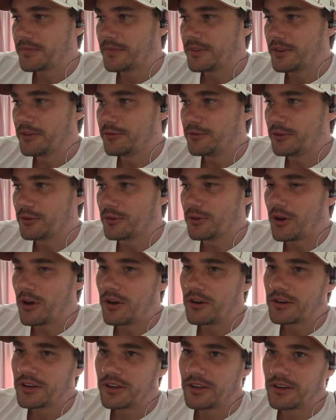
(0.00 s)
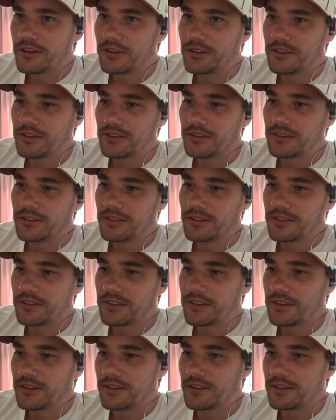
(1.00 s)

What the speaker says: if you order it